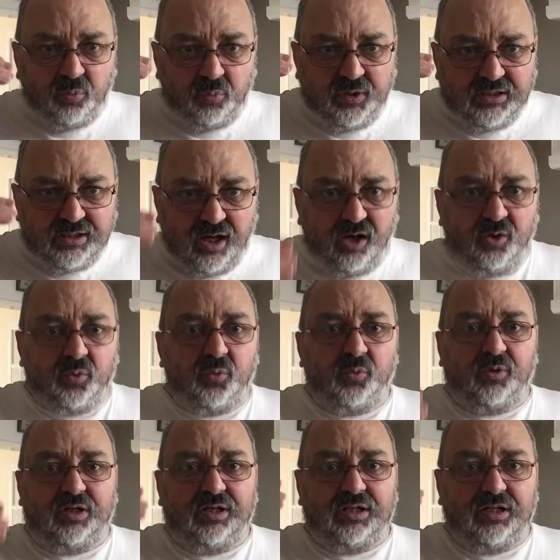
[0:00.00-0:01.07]
We
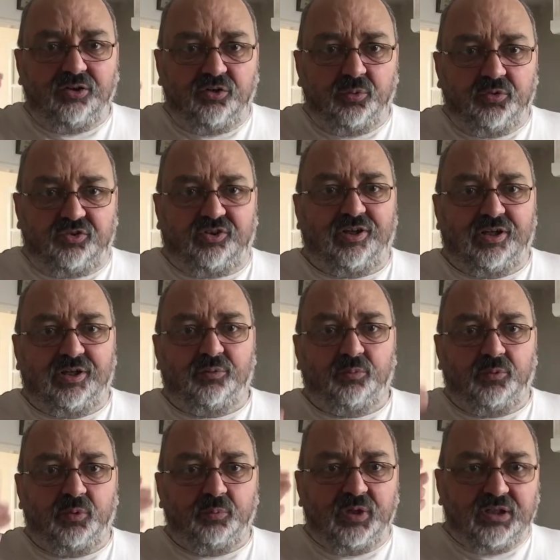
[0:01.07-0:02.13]
go into a state
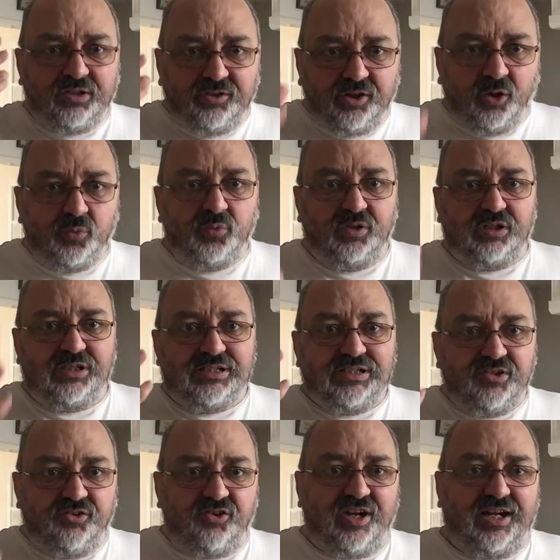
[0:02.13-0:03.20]
when we don't
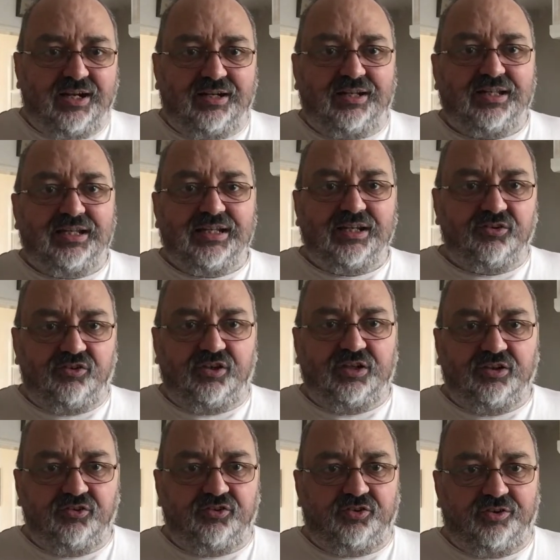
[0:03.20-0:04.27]
inject the
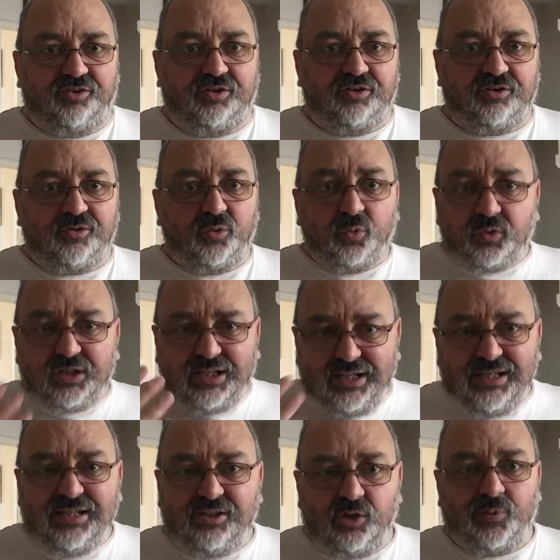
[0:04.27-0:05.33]
insulin called
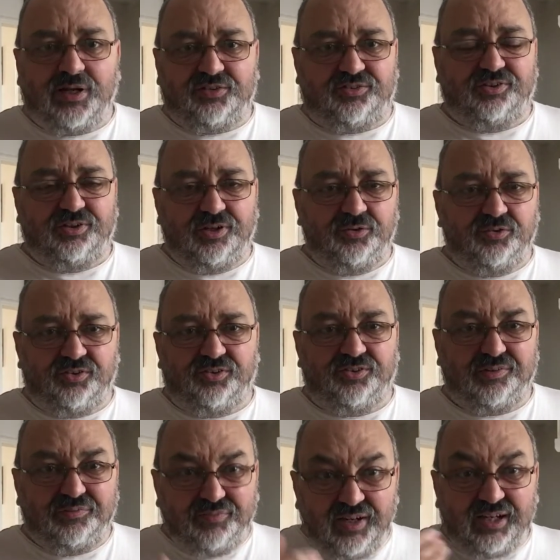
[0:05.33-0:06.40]

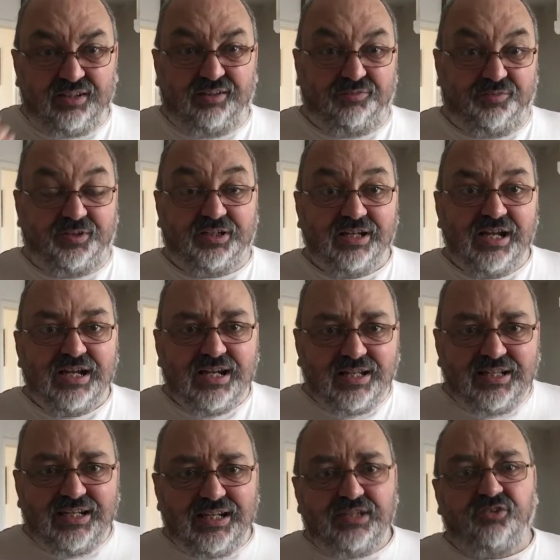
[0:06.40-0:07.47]
ketoacidosis. Effectively,
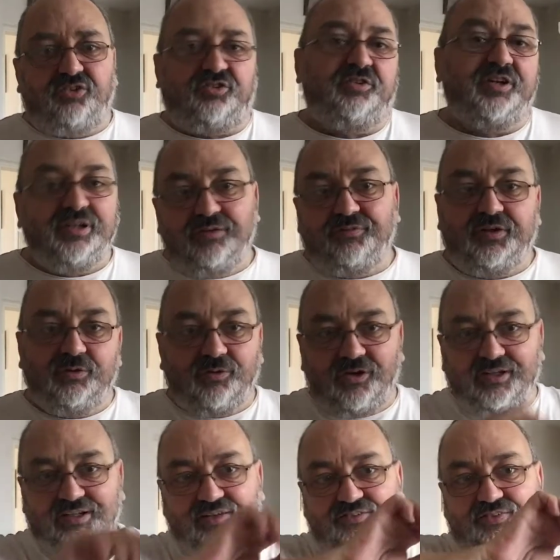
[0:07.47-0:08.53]
the insulin, if you
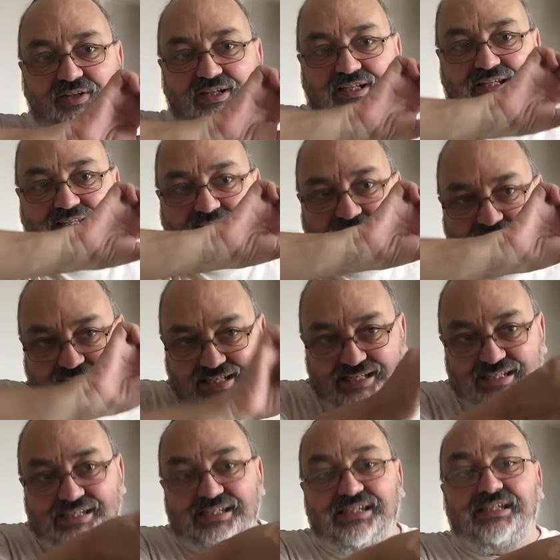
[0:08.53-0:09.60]
like, is the
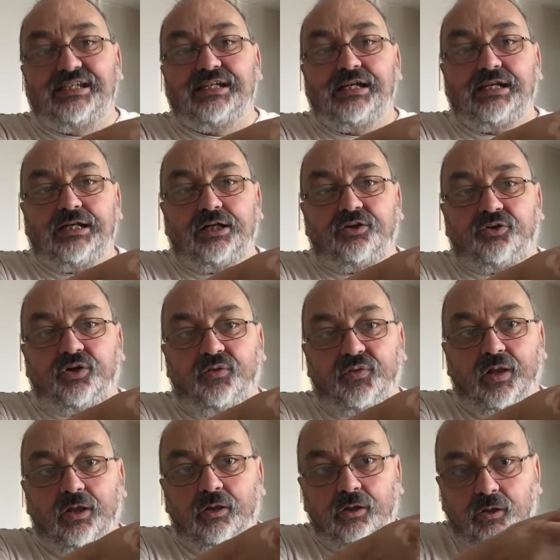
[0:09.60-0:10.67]
key to
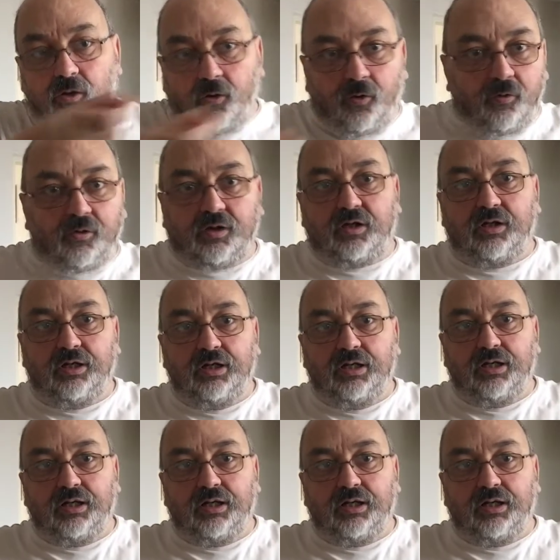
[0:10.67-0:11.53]
the lock